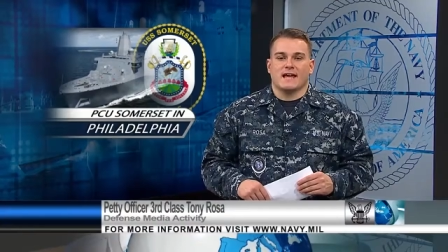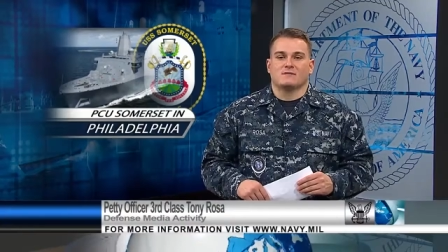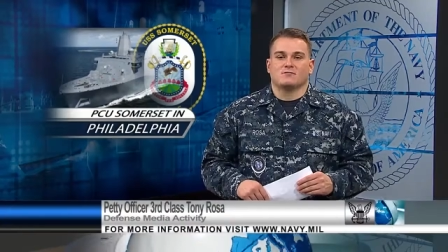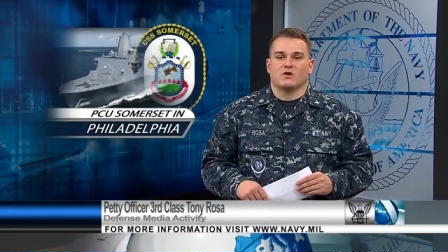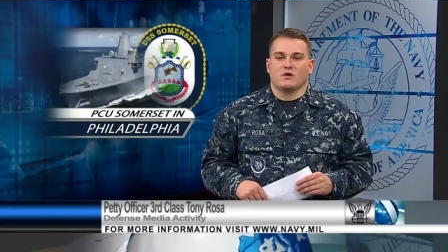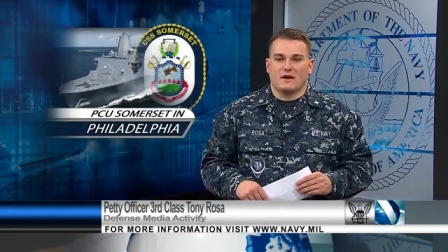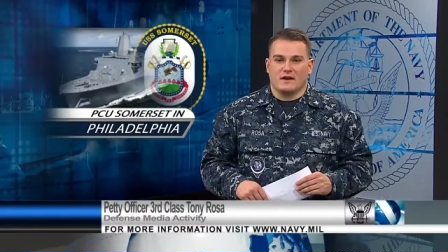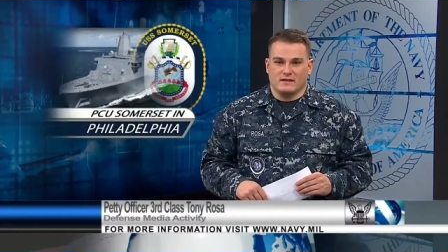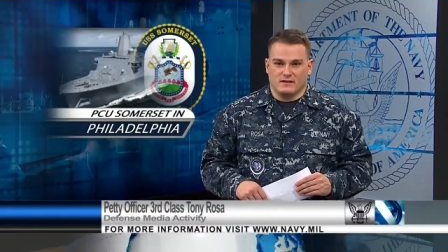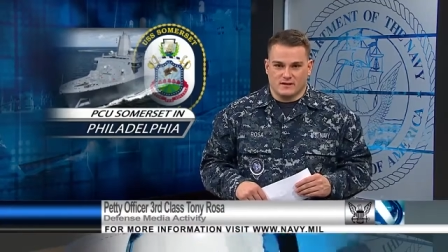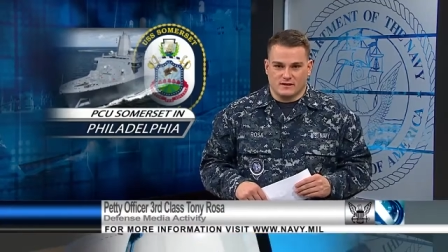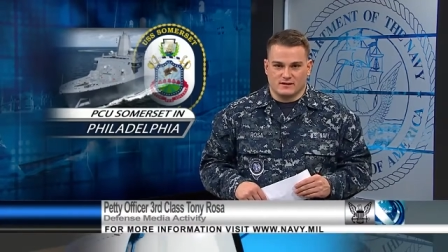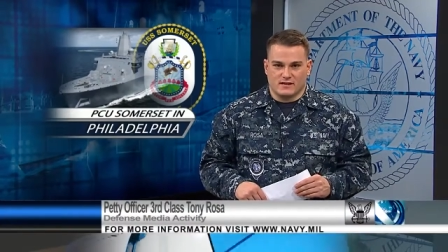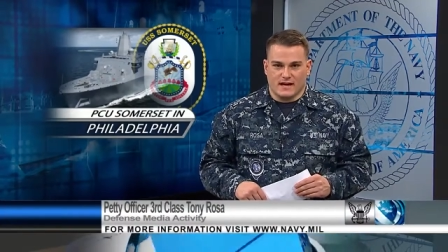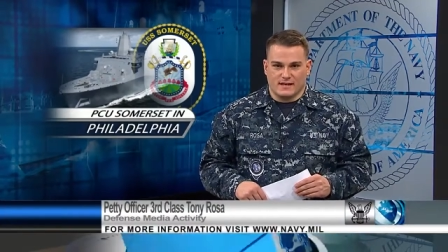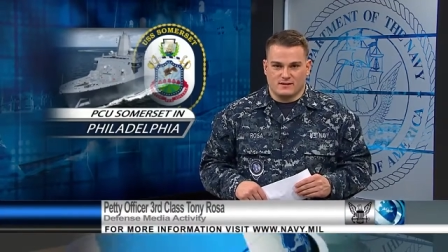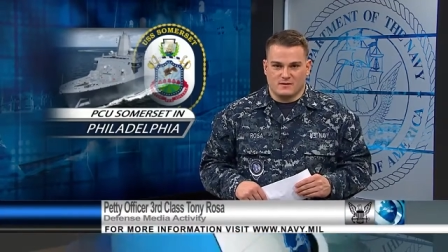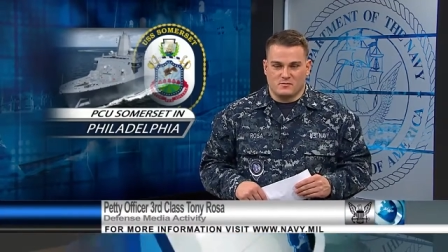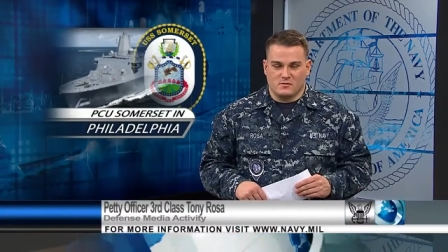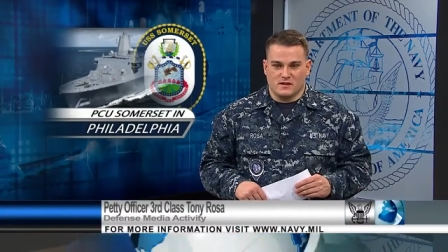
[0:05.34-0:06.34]
and Marines
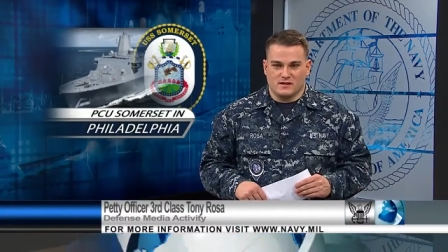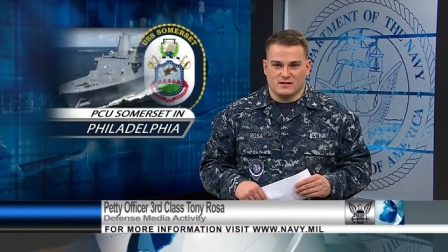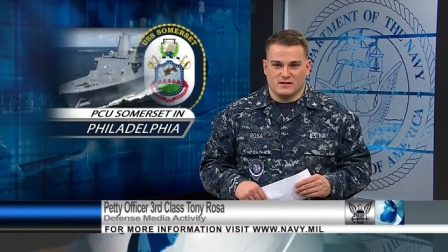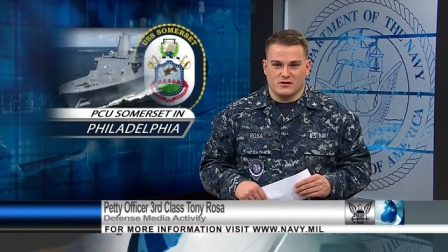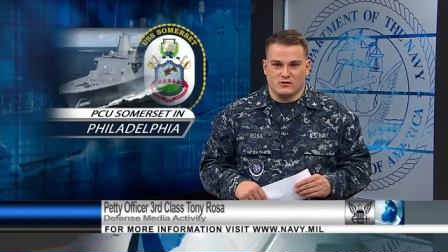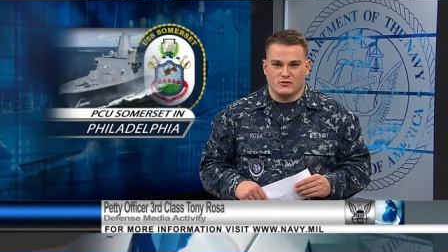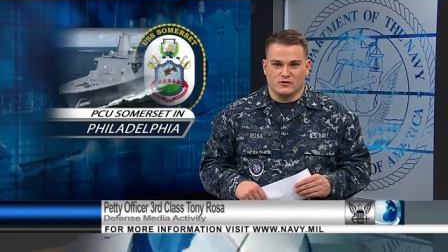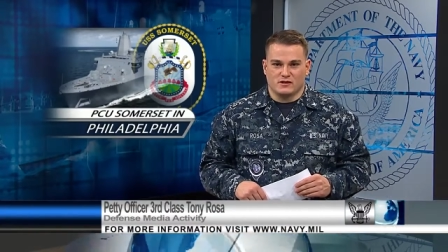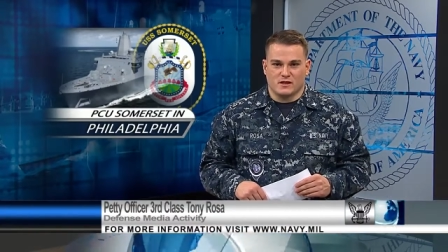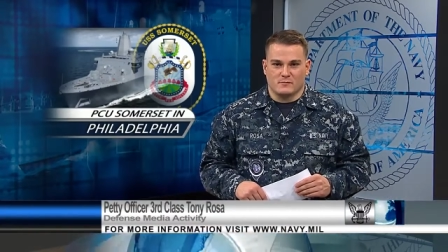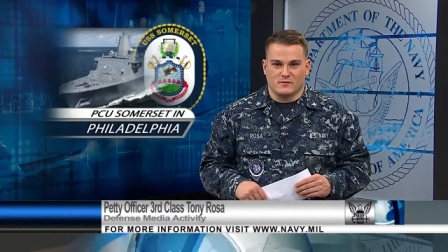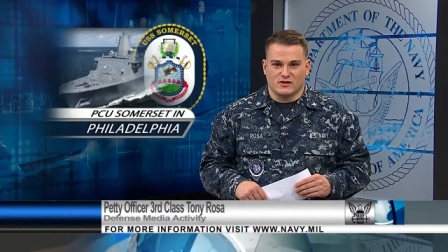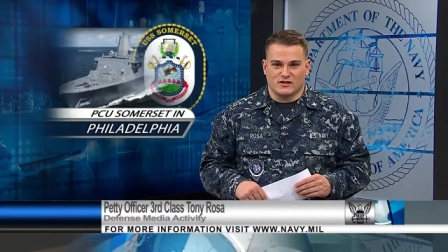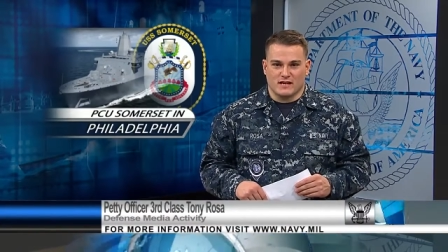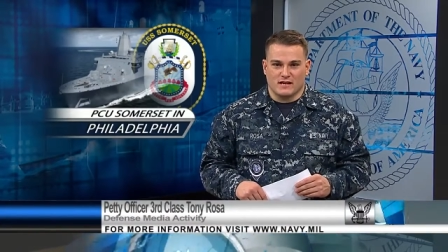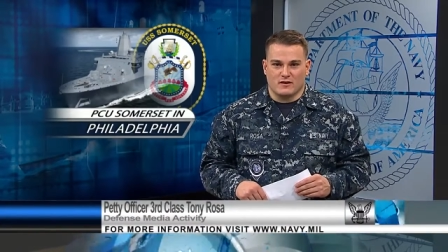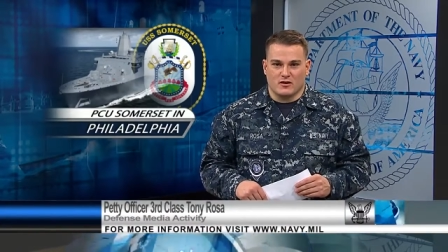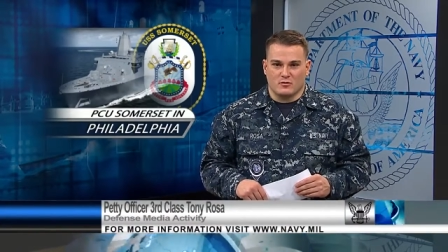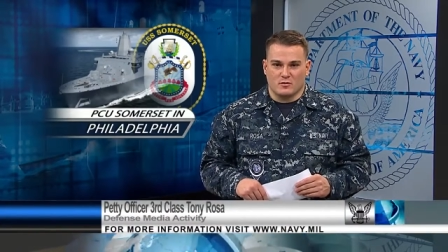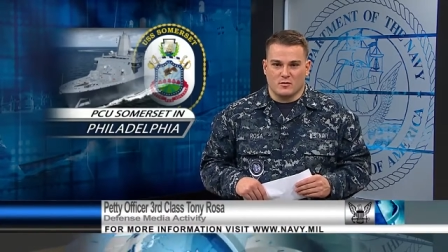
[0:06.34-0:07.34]
assigned to PCU
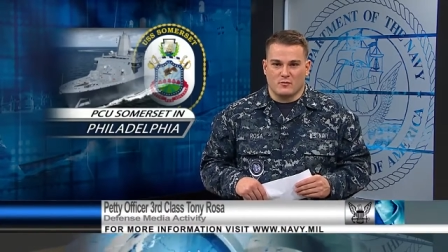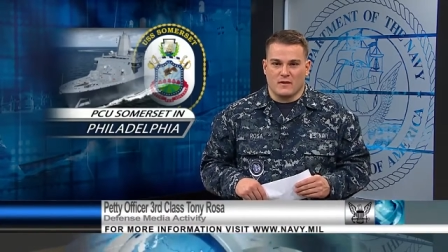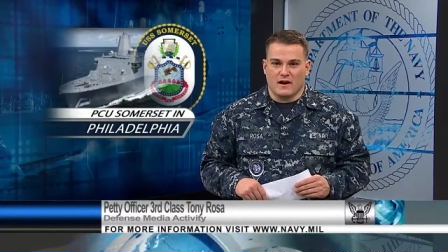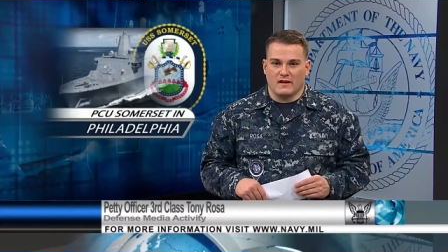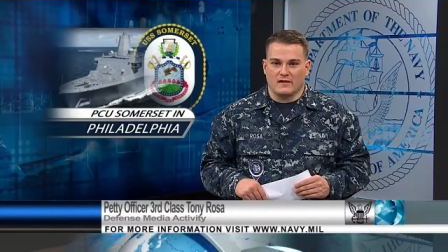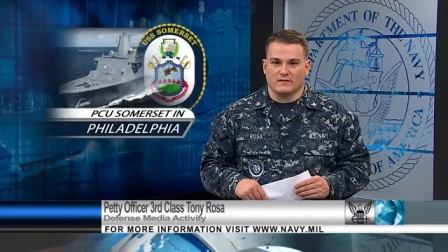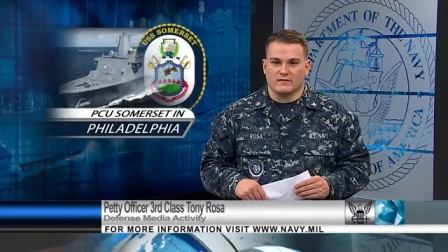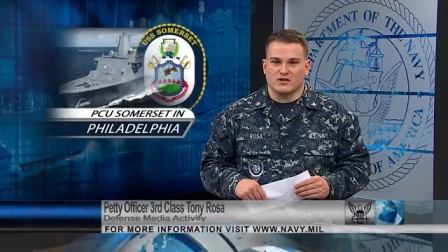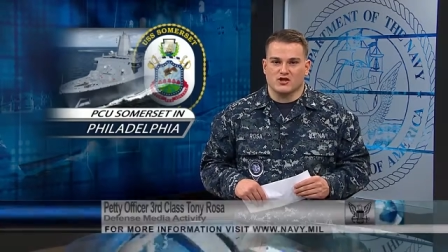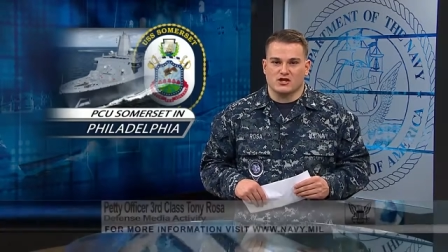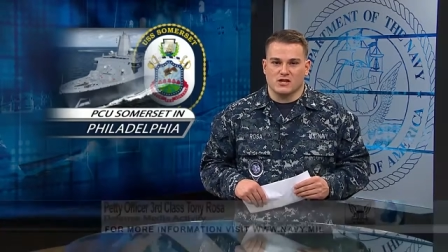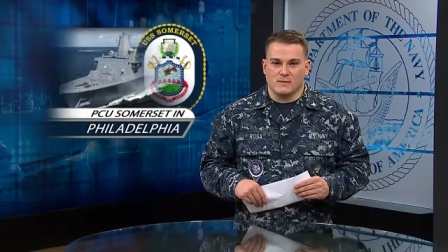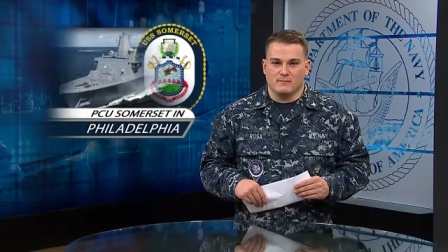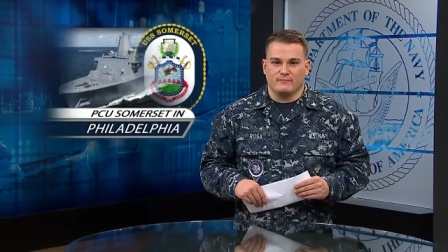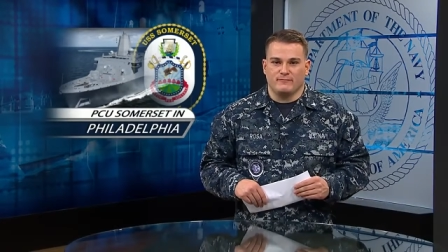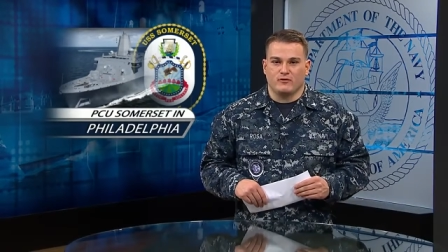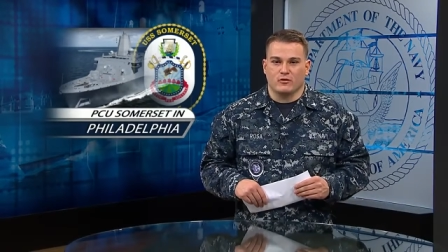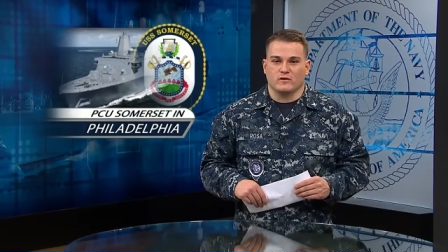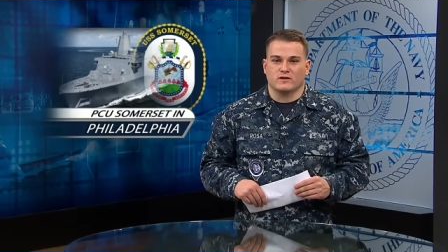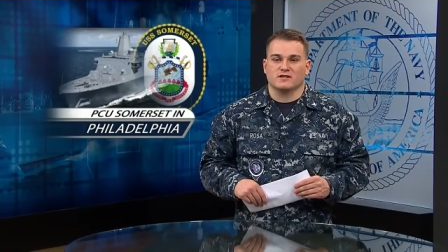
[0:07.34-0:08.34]
Somerset are preparing the ship
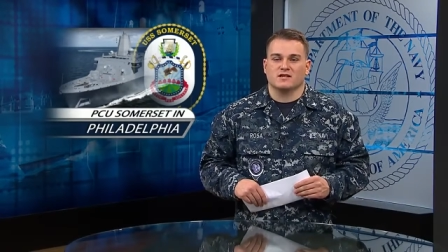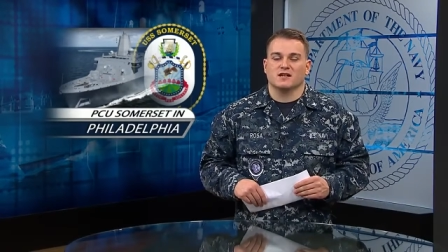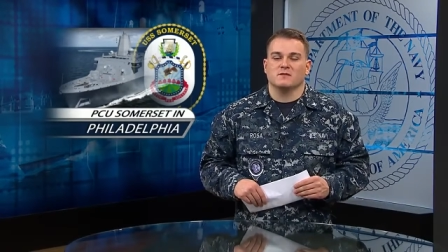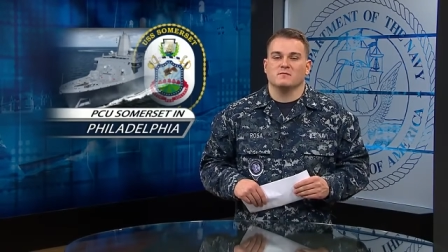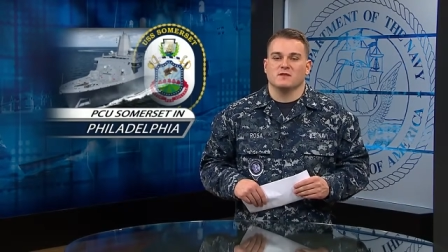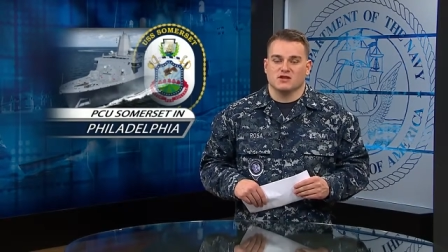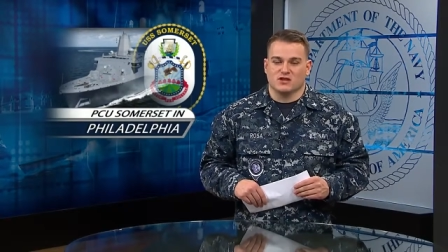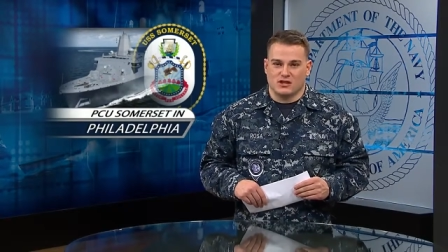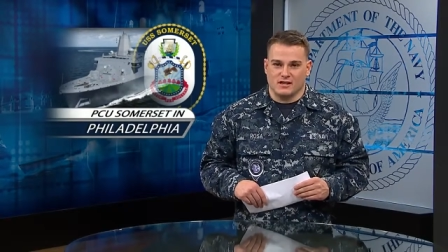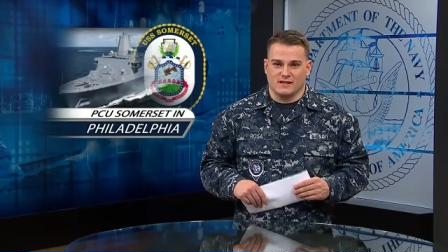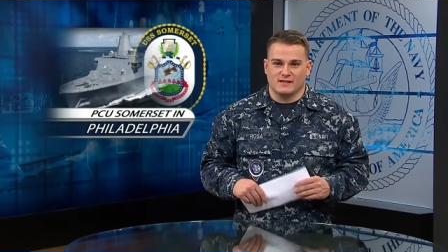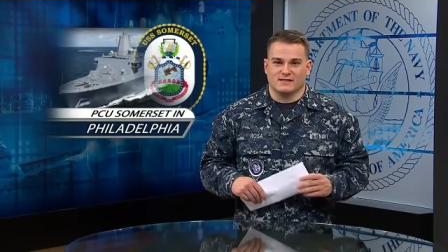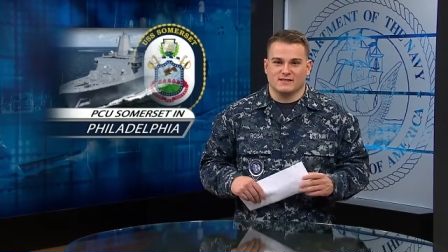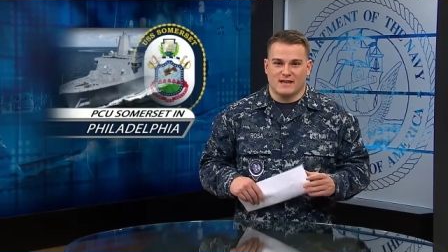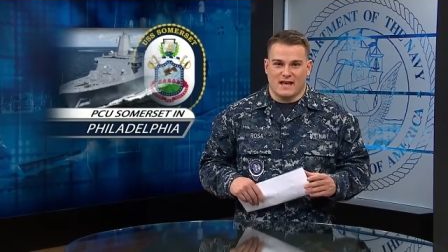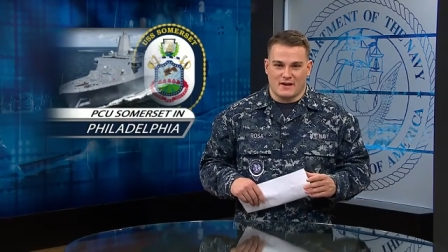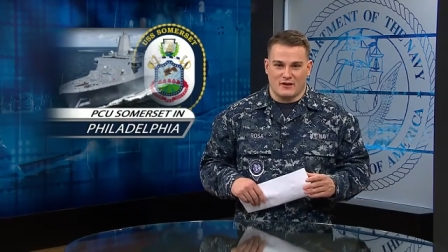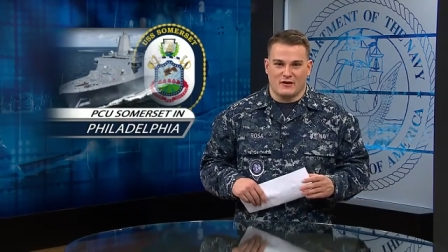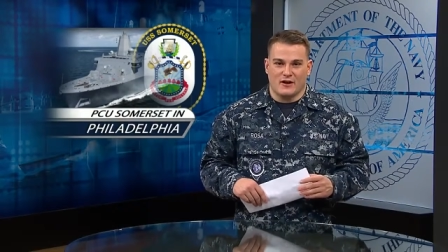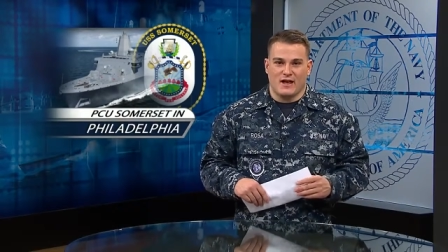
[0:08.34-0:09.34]
for its commissioning
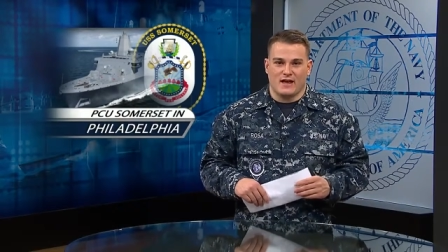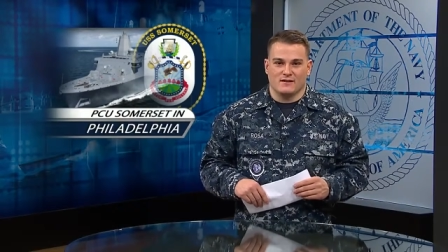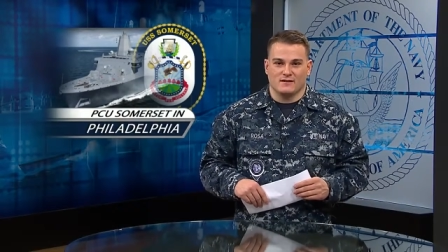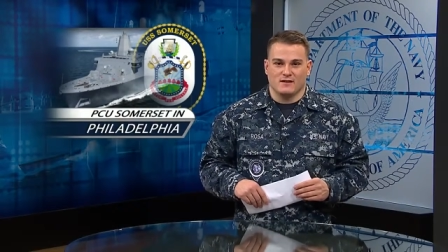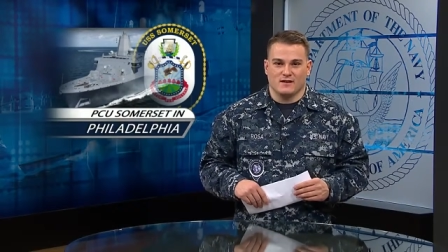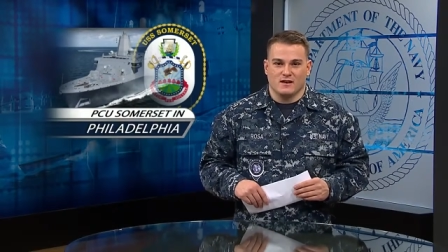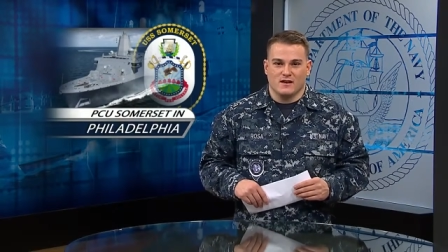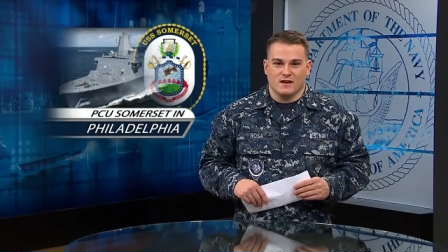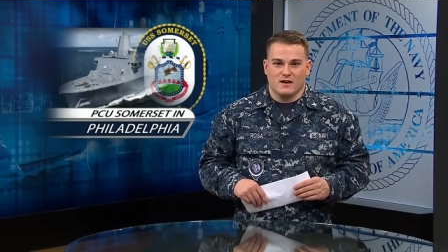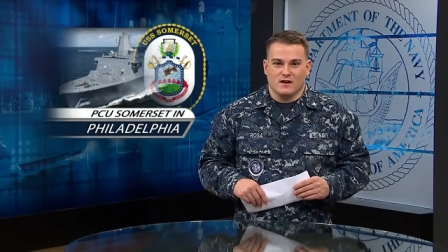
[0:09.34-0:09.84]
Saturday.